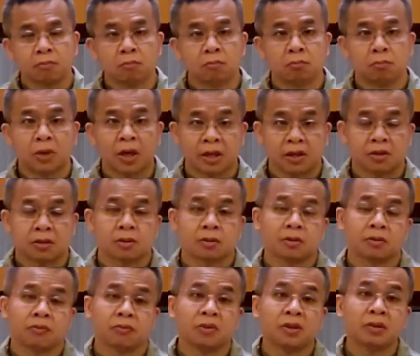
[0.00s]
But
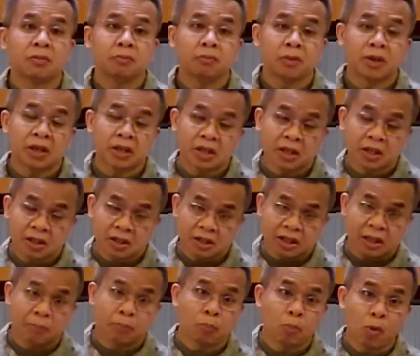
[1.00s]
we may need
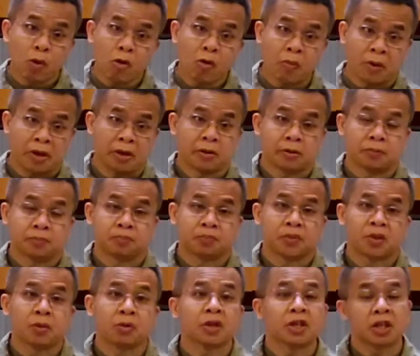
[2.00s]
some moment
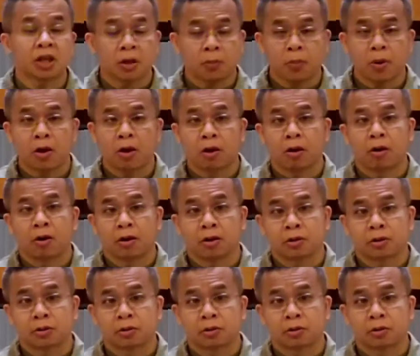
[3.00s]
to take a pause